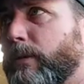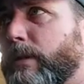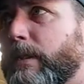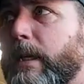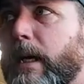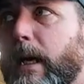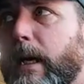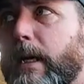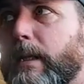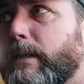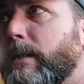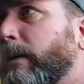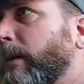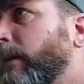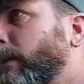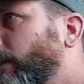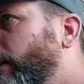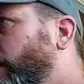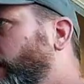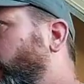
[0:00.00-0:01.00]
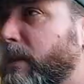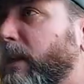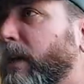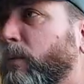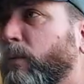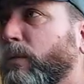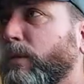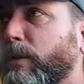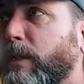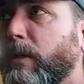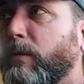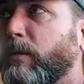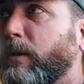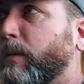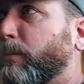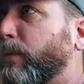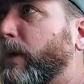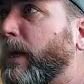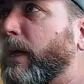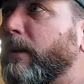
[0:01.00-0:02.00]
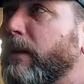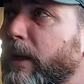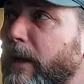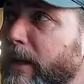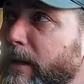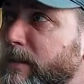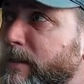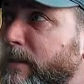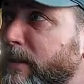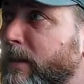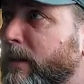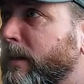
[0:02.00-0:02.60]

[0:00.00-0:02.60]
sides, and then we'll deal with the brake lines,